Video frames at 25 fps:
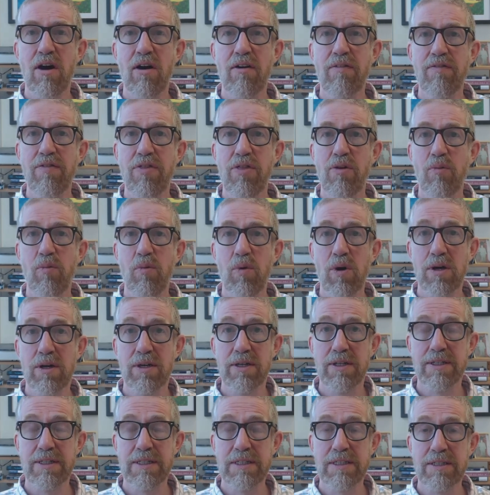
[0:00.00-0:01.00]
Of the
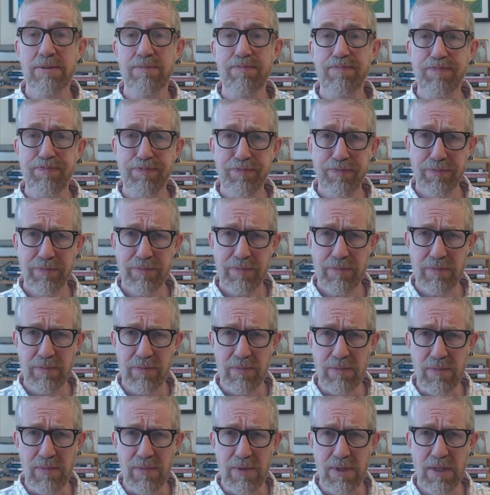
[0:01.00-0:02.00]
world
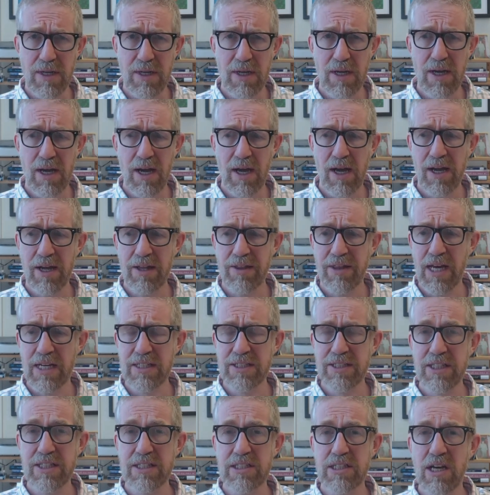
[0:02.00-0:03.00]
uh,
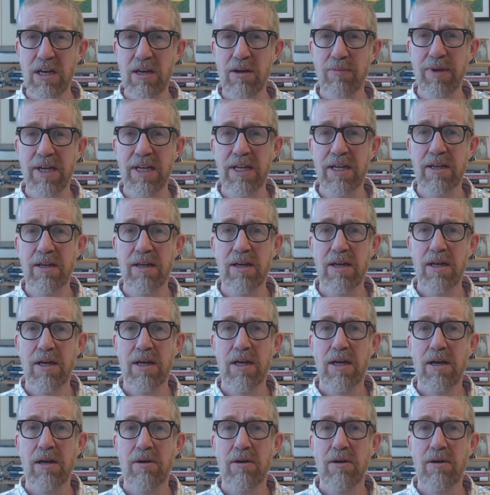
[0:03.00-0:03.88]
that determine